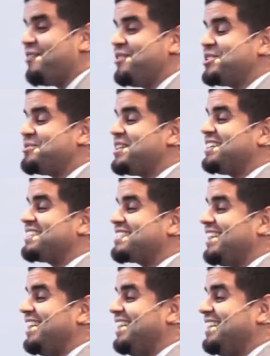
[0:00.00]
I wish we could
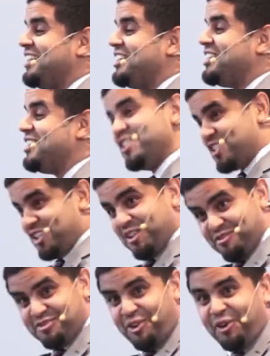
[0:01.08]
say, this is
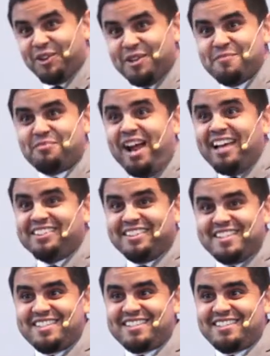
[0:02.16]
a foreign
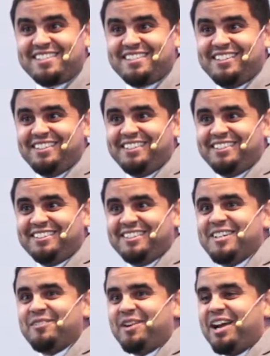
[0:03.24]
practice.
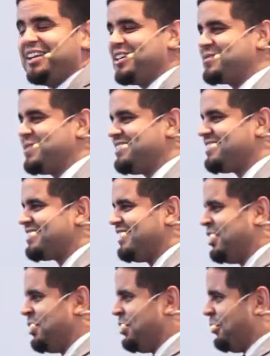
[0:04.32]
Right, husbands?
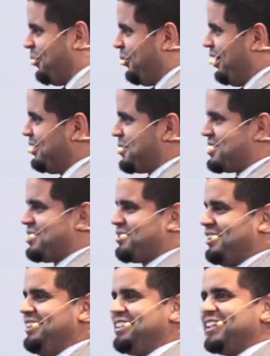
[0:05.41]
What was
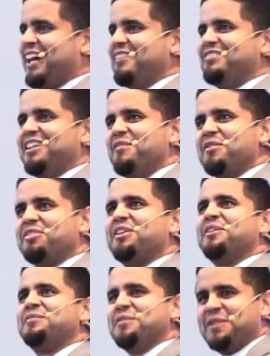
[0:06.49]
he thinking? I've never
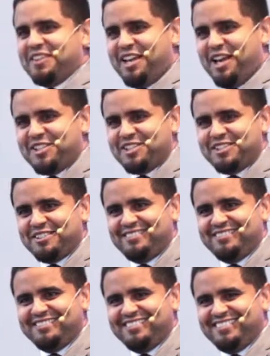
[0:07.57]
thought of doing that.
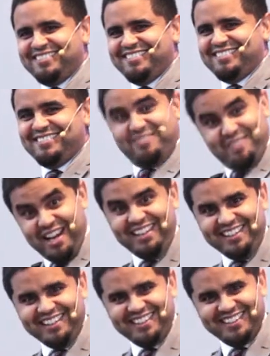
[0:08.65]

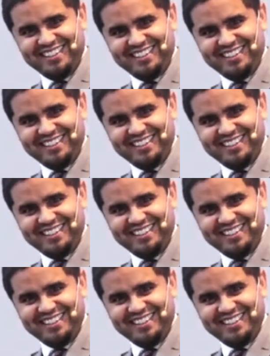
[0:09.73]
Right?